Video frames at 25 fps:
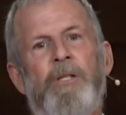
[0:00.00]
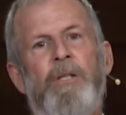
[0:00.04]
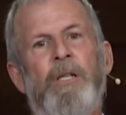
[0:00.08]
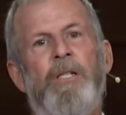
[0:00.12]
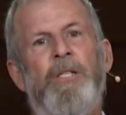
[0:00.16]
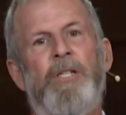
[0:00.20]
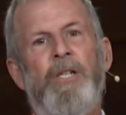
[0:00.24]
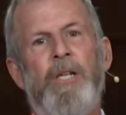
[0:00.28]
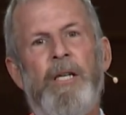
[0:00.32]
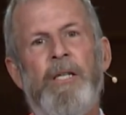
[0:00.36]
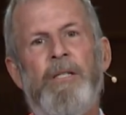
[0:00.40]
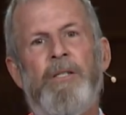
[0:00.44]
to
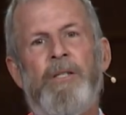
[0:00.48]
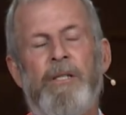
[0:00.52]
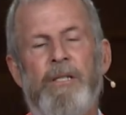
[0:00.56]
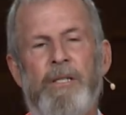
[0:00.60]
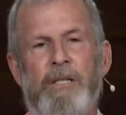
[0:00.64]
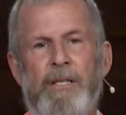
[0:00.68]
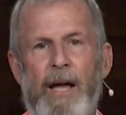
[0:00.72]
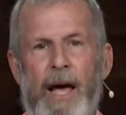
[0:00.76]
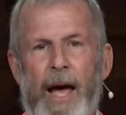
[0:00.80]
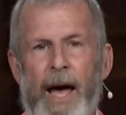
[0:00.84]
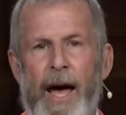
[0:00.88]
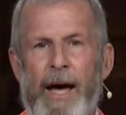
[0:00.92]

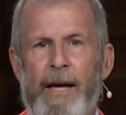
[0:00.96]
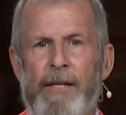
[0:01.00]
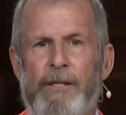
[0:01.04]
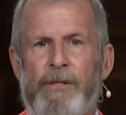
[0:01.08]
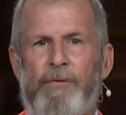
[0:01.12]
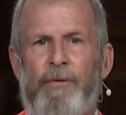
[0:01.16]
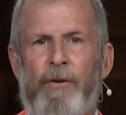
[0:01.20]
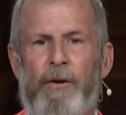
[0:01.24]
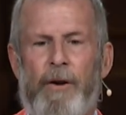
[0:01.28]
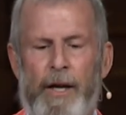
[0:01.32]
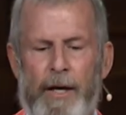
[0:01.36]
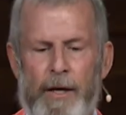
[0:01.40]
Jesus to
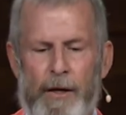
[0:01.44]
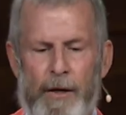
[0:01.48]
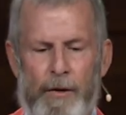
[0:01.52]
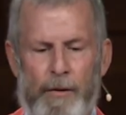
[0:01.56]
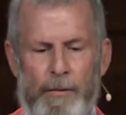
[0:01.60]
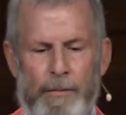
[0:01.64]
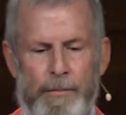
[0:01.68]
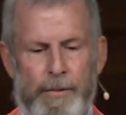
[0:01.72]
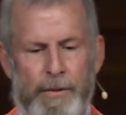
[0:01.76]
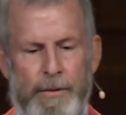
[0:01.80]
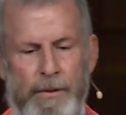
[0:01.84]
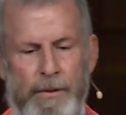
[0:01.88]
ask for help.